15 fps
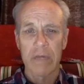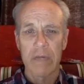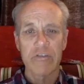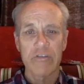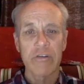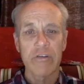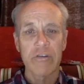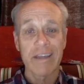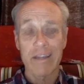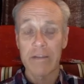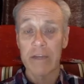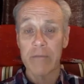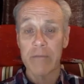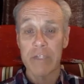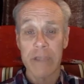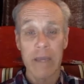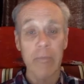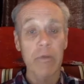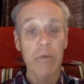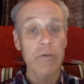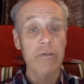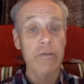to get them
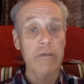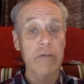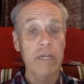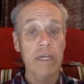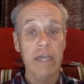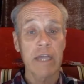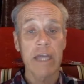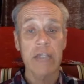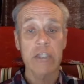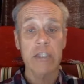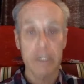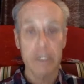samples so they can actually